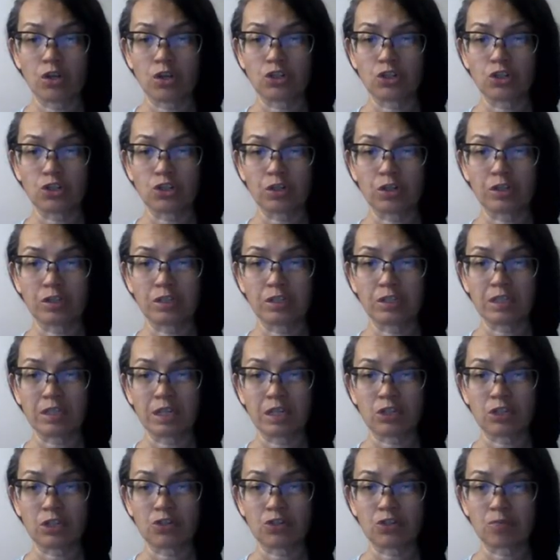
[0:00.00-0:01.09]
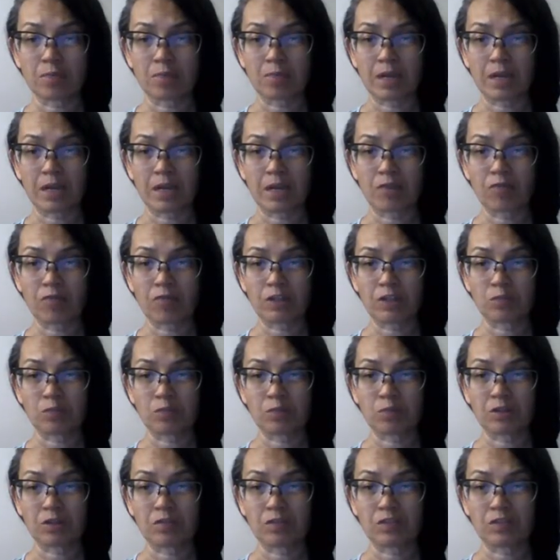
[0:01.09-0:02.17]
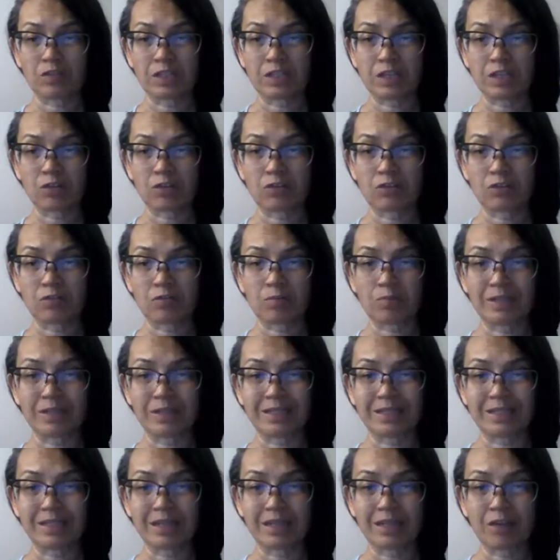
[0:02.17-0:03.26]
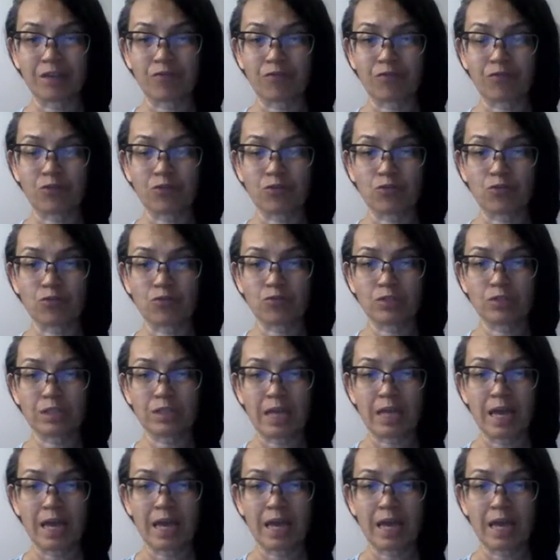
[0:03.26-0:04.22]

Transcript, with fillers: John Saint Germain, Vice President of Sales of B C I Foods,